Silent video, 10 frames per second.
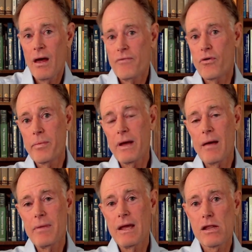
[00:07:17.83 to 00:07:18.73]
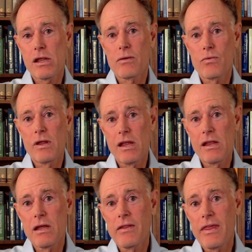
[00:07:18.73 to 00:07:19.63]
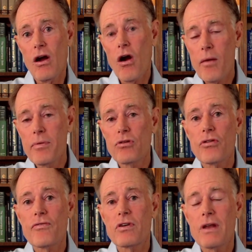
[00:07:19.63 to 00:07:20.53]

for becoming insulin resistant, the harbinger for